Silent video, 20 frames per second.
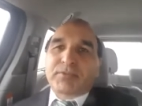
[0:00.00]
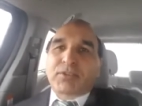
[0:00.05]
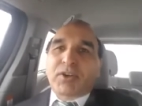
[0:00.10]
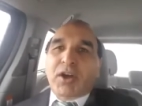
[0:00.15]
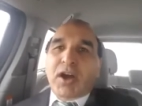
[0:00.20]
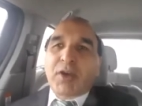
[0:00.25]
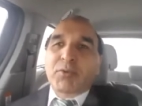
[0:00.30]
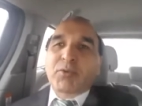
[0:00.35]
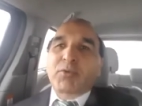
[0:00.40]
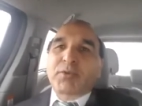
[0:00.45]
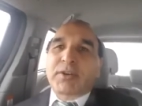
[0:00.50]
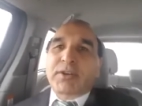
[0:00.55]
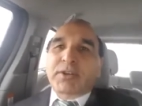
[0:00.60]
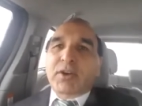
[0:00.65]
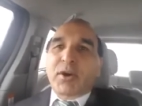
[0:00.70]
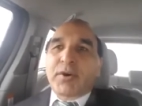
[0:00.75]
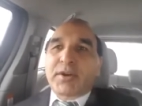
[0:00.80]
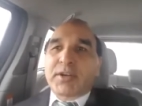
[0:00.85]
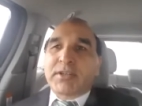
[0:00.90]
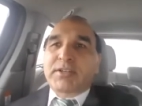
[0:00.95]
So how you can
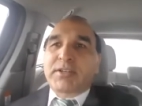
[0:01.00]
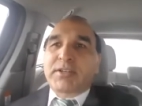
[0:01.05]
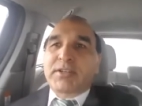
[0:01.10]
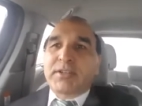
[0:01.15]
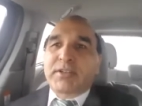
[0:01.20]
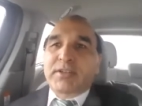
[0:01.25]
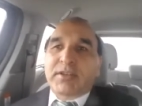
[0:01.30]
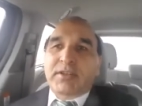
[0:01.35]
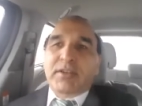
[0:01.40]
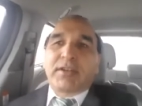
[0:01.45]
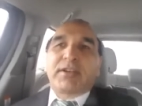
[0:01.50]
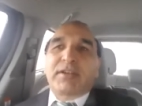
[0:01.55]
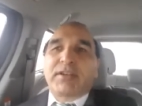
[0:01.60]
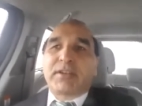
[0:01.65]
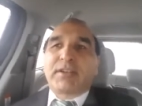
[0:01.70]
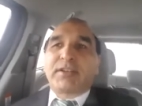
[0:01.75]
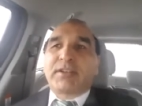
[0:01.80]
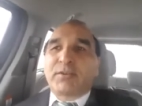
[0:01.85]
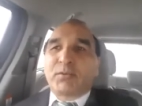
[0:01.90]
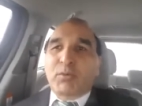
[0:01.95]
cover it in
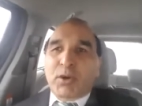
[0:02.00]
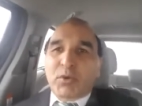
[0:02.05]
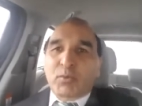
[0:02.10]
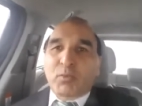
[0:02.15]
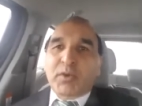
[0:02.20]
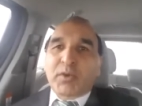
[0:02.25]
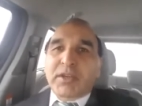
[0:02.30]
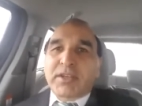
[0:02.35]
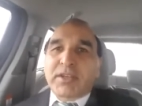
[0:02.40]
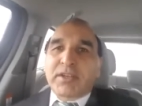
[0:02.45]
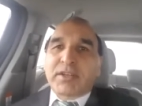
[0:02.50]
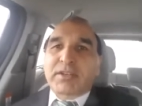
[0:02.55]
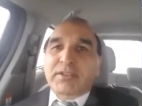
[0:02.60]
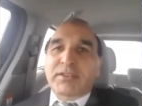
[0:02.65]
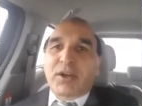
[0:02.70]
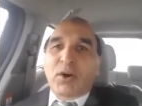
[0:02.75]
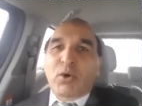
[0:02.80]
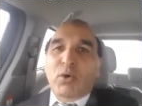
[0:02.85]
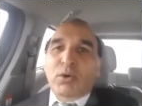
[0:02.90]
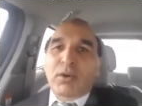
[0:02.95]
1 week,
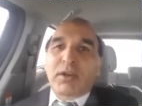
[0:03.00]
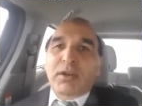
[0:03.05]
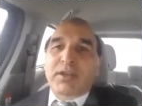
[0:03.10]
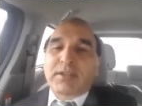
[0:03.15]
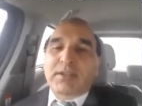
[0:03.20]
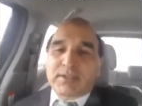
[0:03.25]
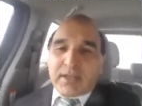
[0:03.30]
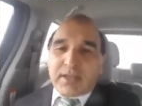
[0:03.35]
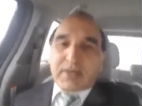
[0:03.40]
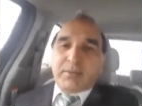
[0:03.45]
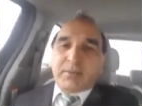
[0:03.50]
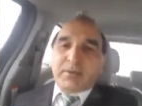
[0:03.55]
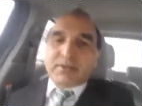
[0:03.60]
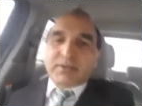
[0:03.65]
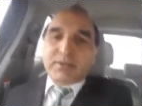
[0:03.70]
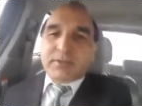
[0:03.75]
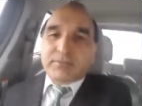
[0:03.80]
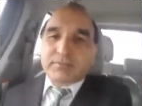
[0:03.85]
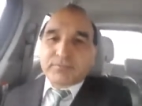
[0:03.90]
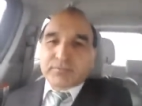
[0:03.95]
the whole
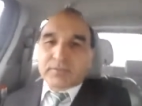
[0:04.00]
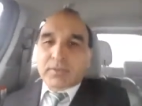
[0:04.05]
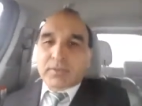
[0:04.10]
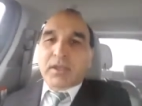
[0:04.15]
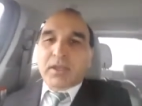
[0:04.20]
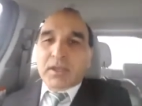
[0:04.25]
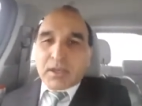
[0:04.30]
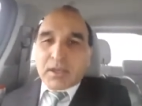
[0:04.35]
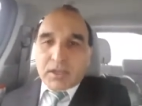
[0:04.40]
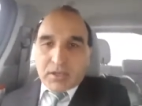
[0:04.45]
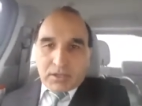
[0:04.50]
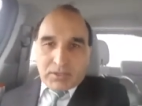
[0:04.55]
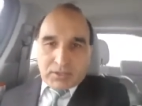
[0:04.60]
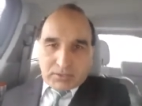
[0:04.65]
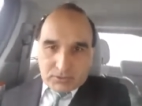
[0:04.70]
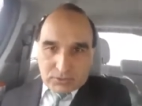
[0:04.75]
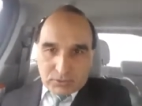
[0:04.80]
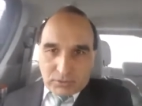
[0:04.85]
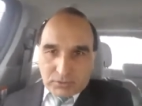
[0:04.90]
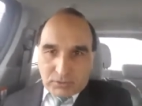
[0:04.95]
syllabus.
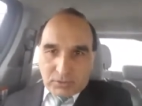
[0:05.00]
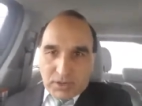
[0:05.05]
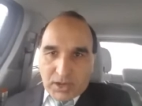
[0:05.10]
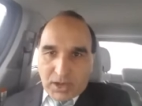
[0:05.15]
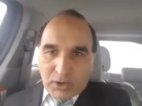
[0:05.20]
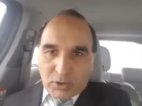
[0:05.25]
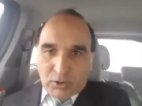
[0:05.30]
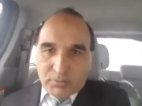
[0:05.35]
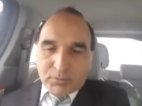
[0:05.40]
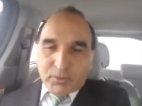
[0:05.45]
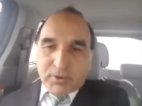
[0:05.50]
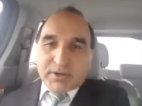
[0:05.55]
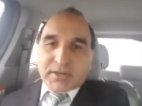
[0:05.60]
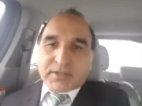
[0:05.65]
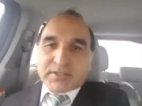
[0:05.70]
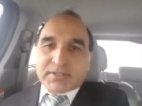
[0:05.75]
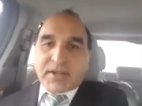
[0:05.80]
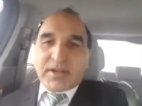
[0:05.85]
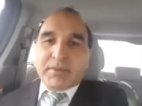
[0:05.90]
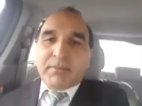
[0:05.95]
So I hope you
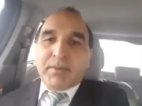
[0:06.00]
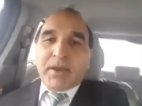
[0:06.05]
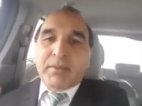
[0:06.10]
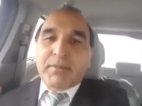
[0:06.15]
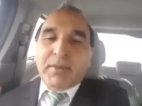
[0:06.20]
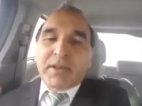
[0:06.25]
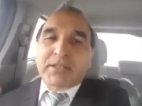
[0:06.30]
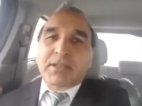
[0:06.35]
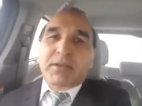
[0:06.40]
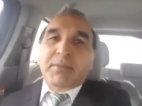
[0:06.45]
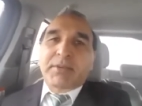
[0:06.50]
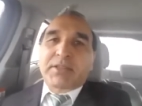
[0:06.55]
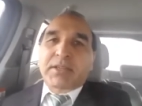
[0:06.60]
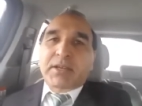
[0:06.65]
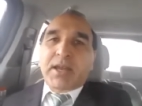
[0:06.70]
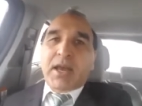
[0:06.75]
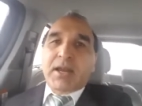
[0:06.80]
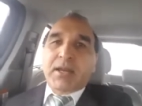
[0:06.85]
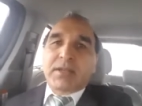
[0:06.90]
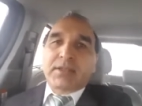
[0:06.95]
understand my basic
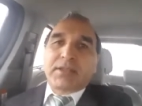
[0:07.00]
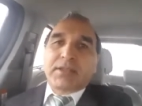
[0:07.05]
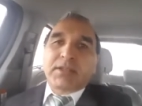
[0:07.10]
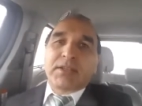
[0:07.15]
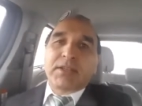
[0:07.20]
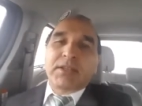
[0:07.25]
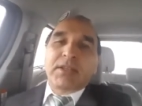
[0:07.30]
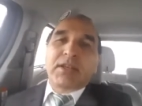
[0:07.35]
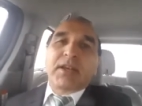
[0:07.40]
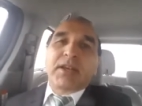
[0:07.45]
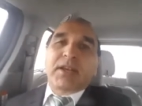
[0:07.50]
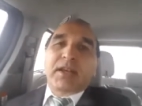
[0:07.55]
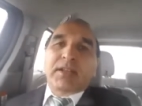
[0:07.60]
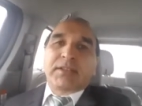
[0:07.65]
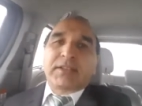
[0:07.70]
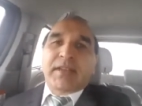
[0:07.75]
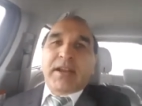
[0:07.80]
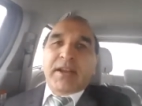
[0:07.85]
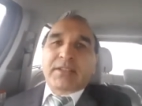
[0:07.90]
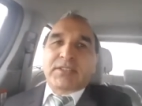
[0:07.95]
methodology,
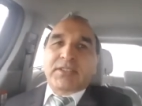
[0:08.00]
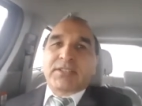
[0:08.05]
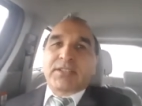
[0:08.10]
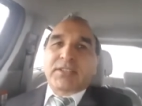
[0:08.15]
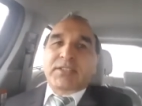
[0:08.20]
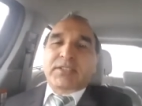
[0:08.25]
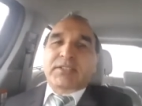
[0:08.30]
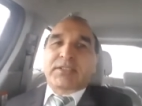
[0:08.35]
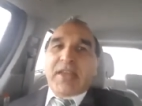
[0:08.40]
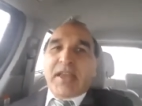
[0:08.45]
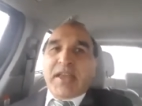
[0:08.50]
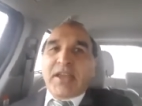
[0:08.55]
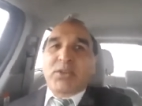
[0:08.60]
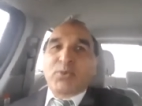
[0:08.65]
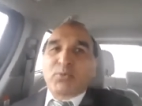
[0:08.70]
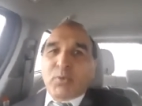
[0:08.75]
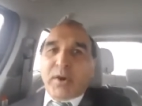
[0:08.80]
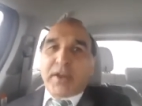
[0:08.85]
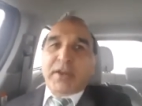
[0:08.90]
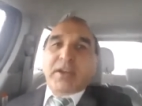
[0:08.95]
that this is
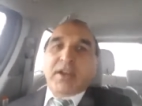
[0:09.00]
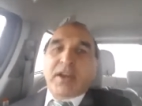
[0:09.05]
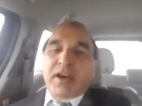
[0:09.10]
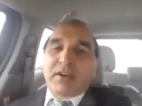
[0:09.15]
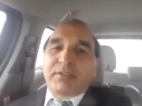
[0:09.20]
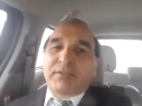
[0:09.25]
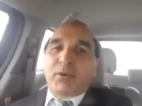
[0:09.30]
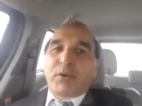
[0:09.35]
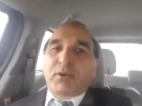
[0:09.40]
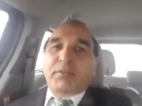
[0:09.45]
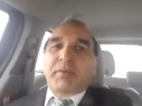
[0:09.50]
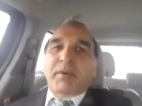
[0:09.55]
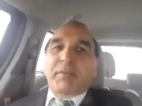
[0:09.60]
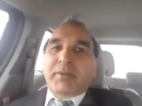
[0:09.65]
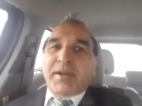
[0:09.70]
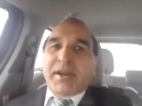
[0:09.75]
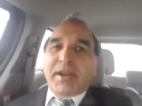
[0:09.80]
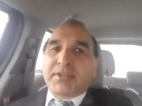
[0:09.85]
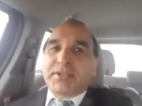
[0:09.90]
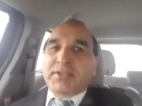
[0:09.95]
stage 1 of our
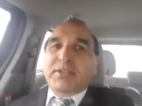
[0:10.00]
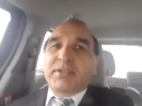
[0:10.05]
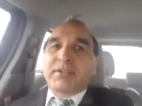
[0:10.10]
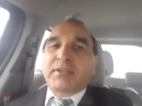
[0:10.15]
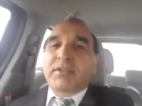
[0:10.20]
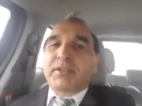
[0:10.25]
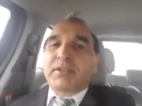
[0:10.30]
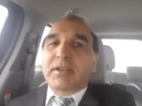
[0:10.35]
preparation.